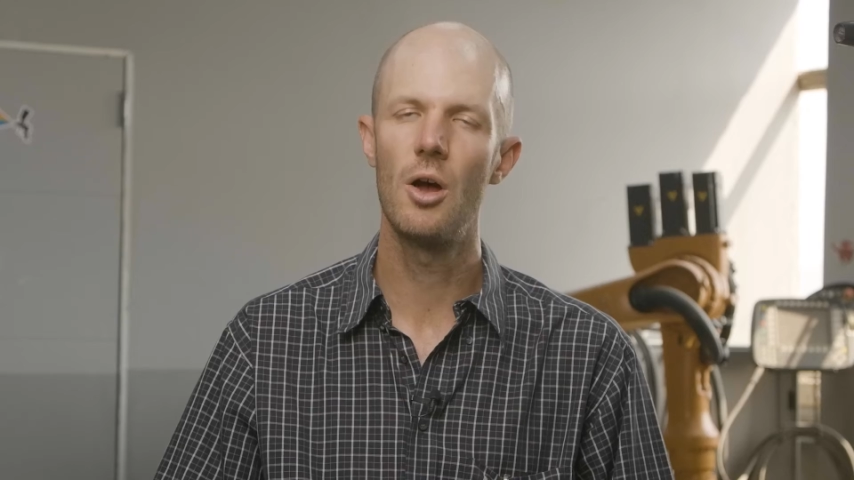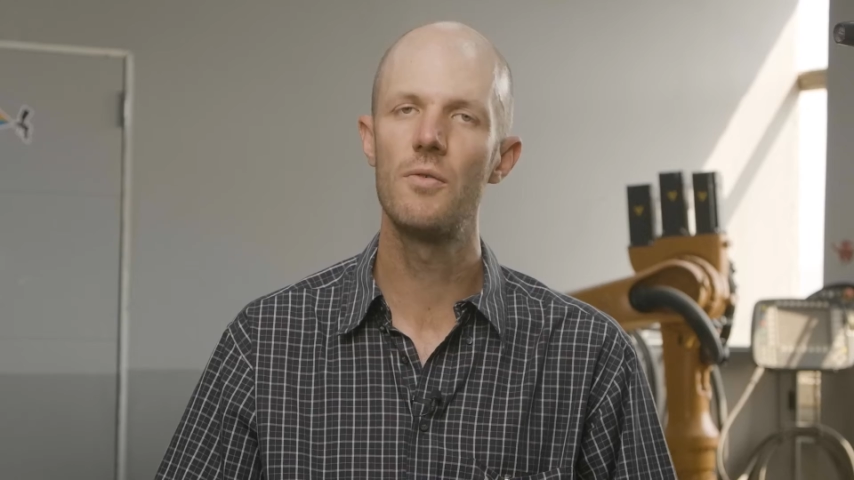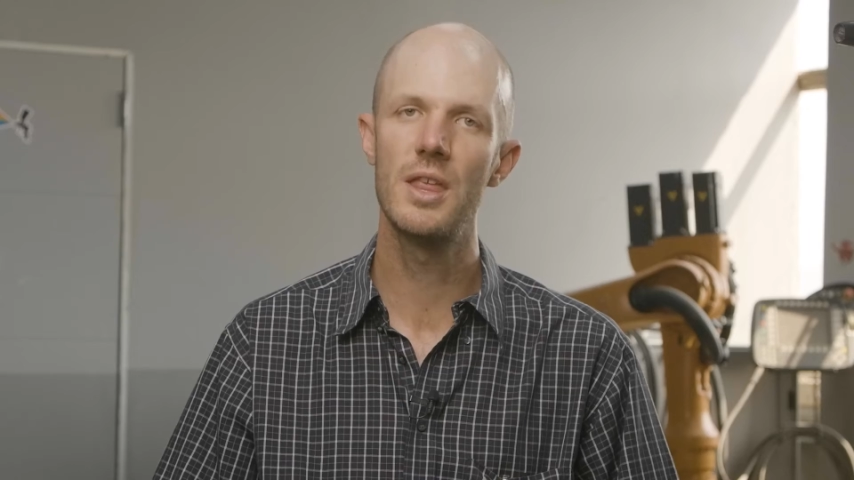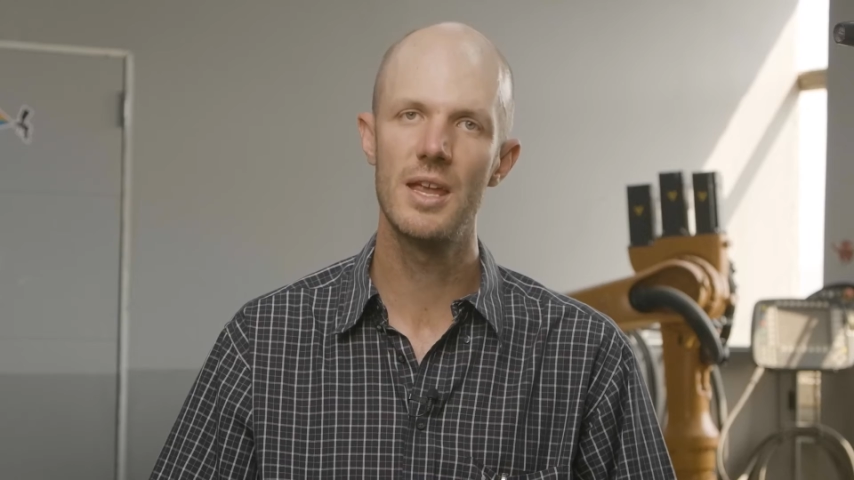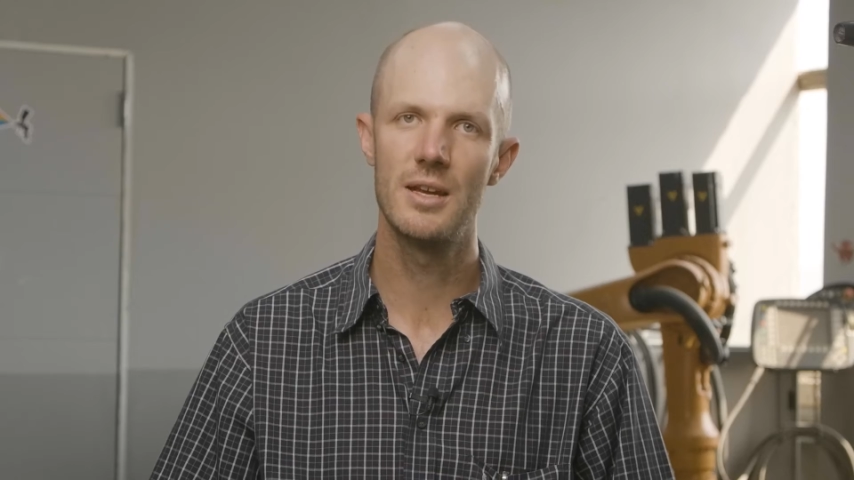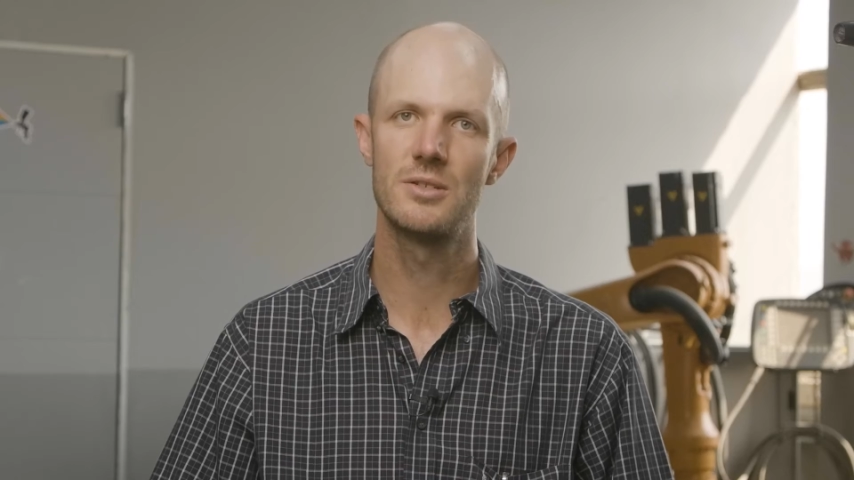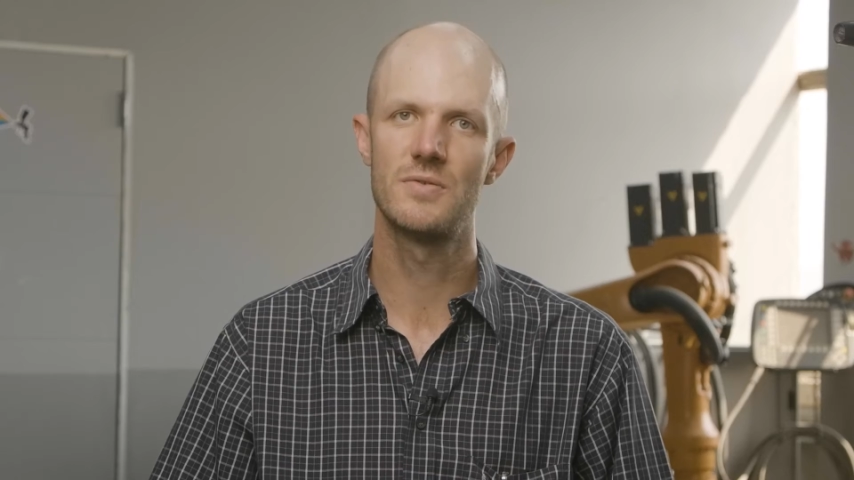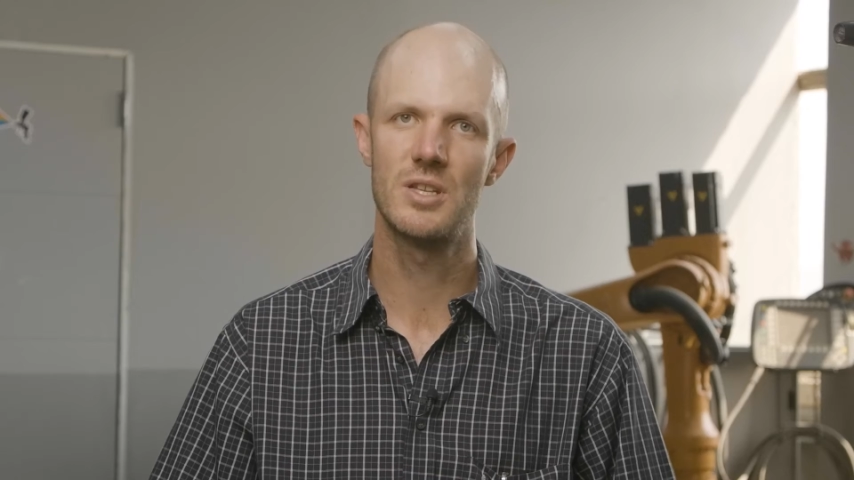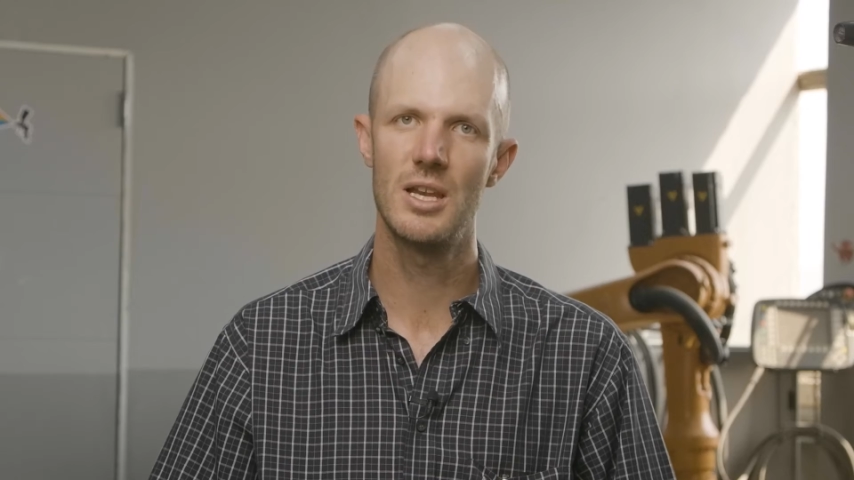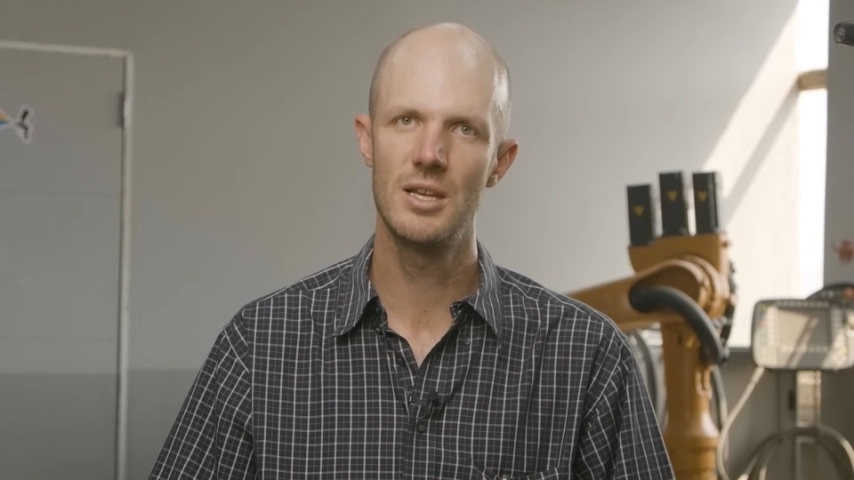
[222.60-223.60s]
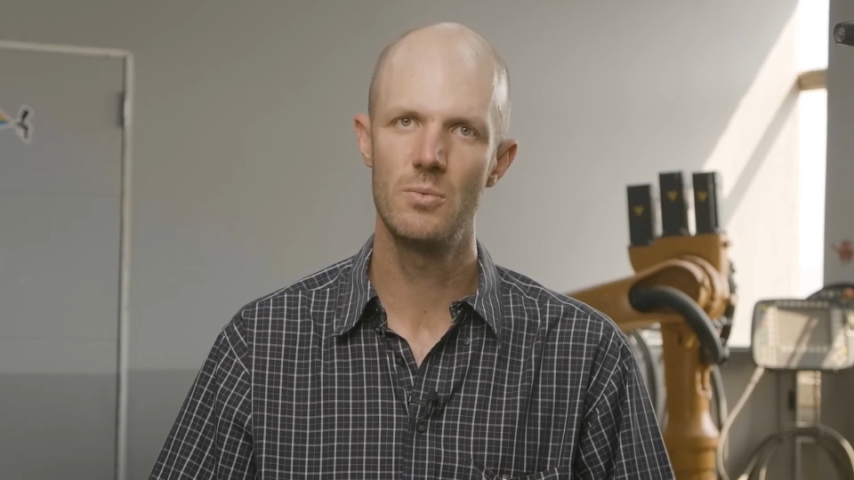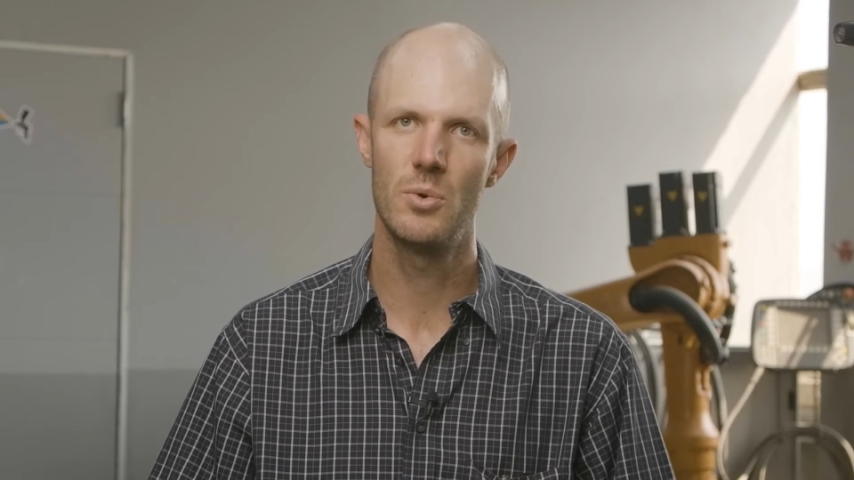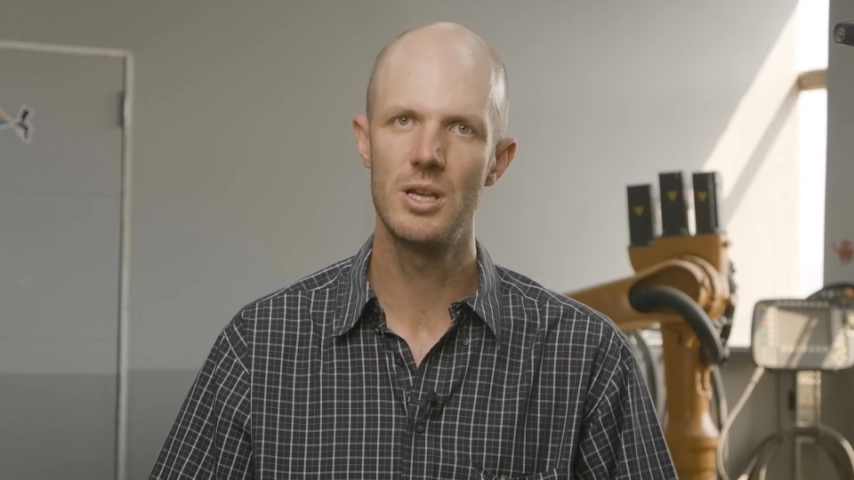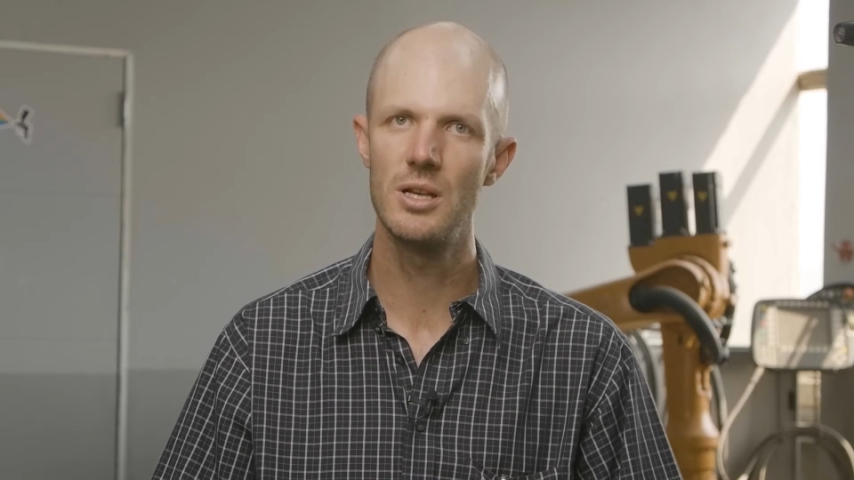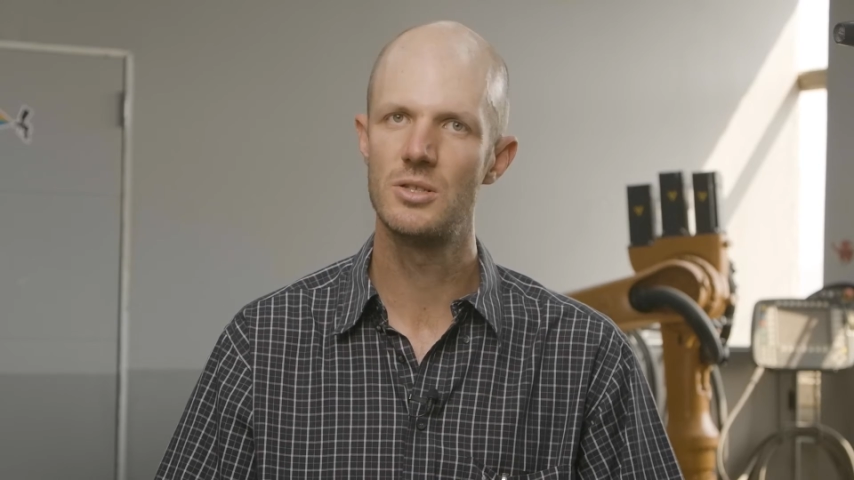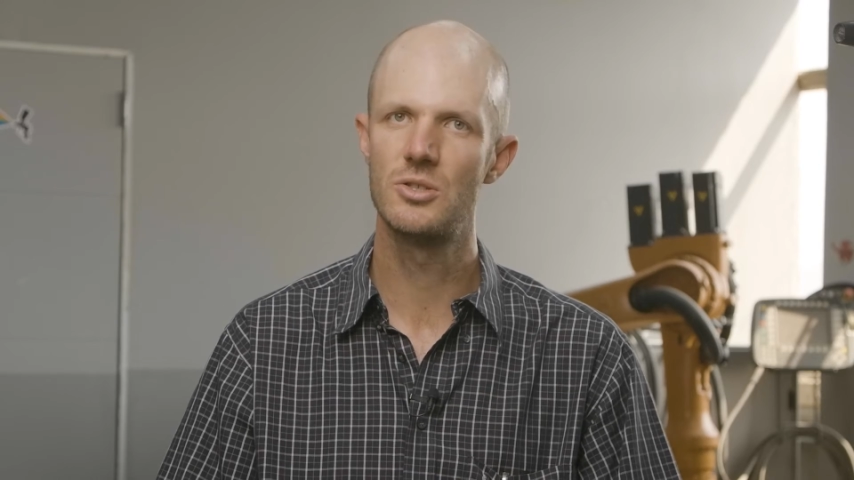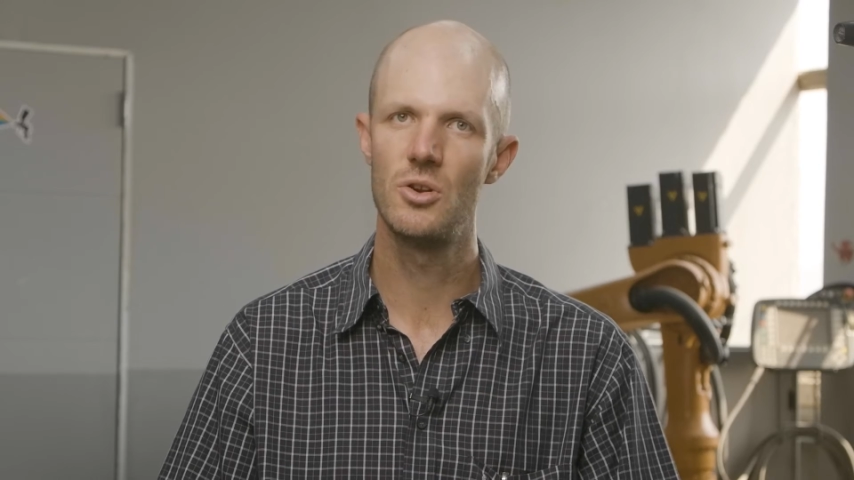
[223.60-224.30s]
Over the years of study, we teach the